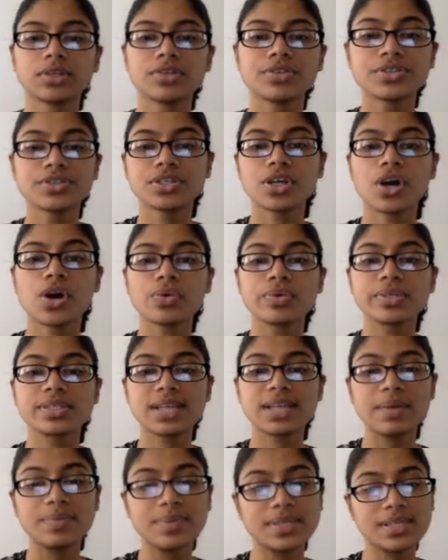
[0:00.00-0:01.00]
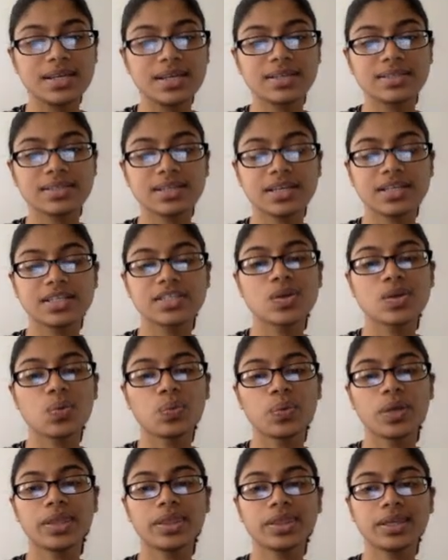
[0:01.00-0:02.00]
So step 6 is
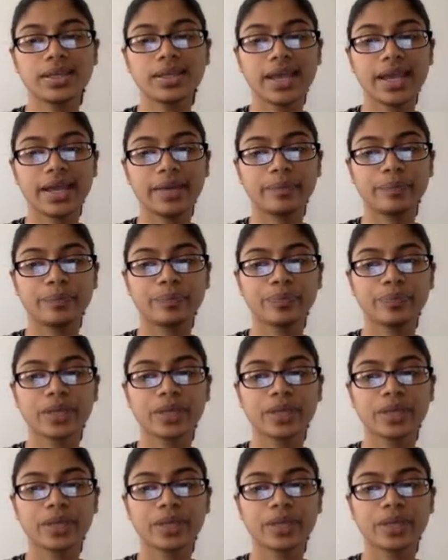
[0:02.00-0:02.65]
win the game.